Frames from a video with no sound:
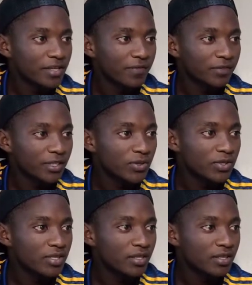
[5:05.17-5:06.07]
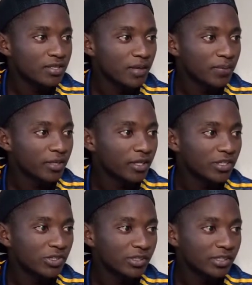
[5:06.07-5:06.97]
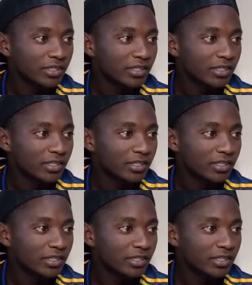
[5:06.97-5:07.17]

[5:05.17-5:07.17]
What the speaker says: after using this application?